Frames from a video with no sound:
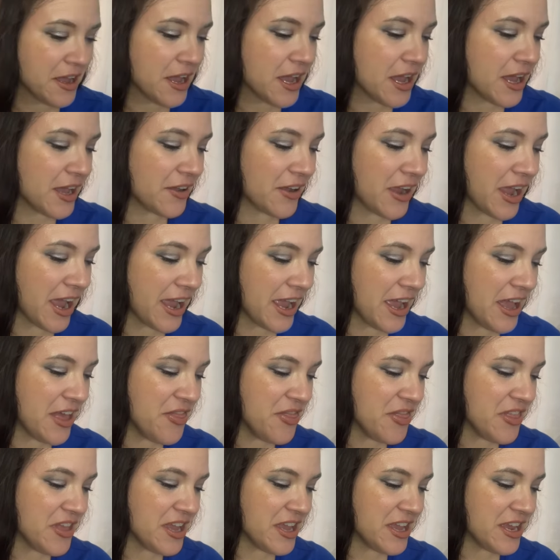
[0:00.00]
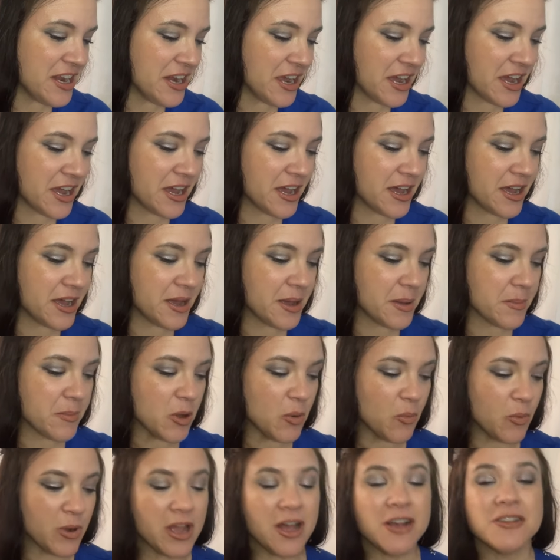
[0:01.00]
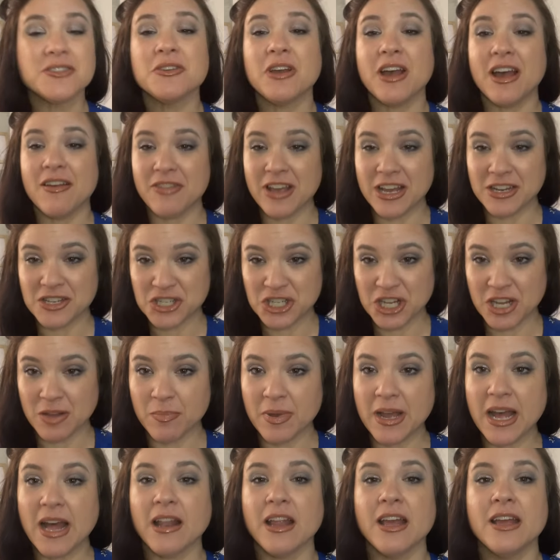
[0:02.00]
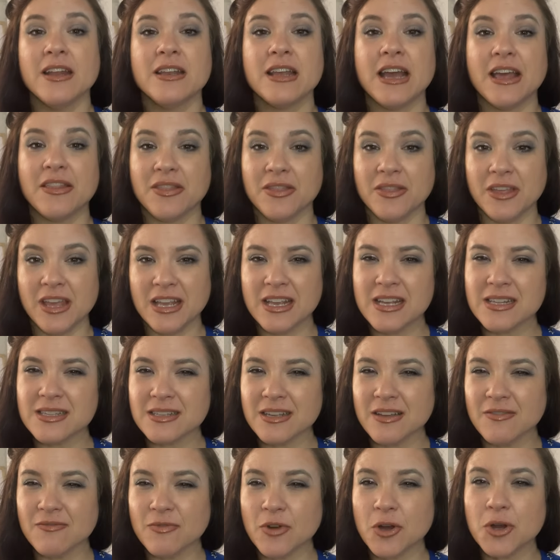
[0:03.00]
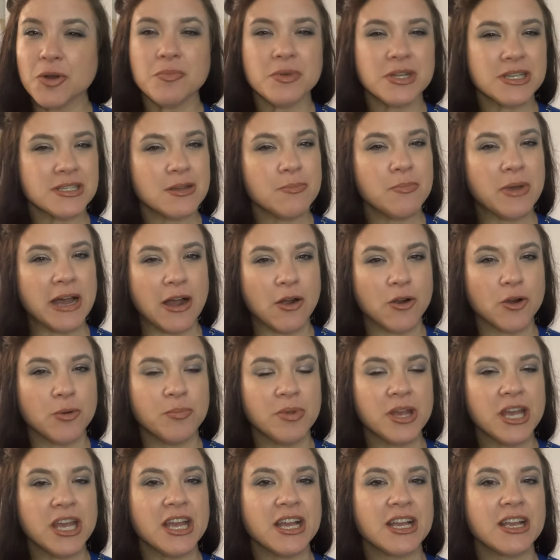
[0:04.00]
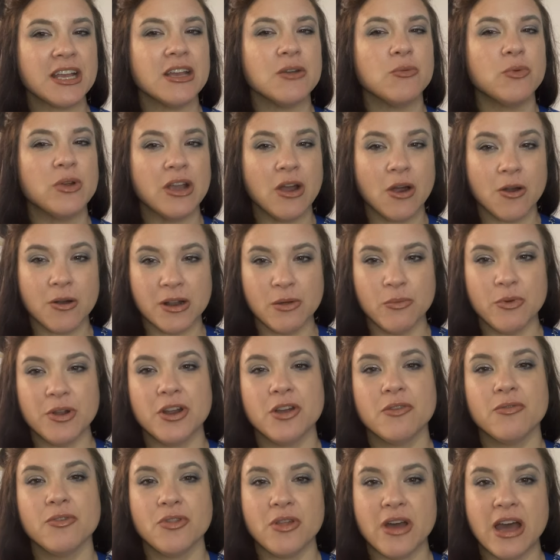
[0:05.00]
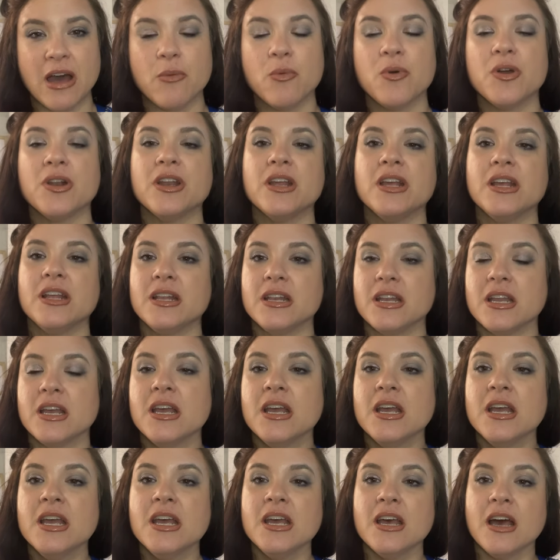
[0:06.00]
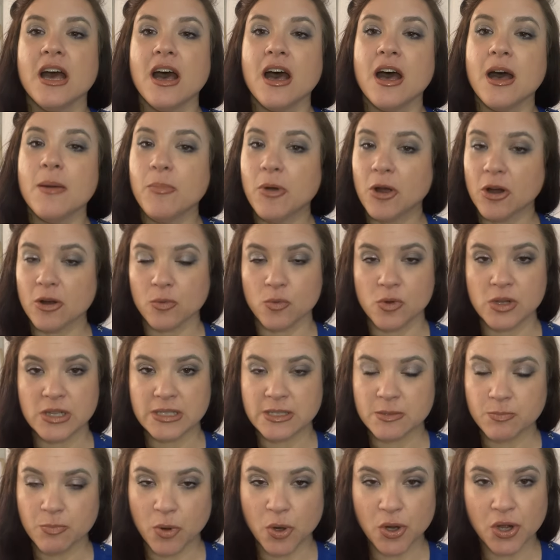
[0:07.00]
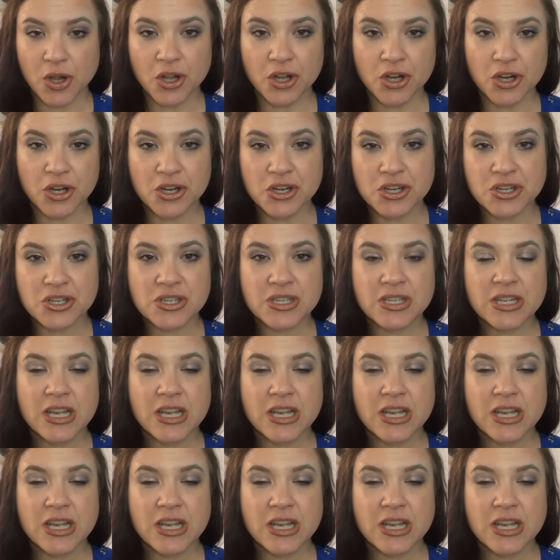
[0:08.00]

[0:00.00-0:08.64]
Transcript: Okay, and then um, we also have that cheek palette. I think it's confirmed as a power pick. We already went over that one in uh, part one spoilers,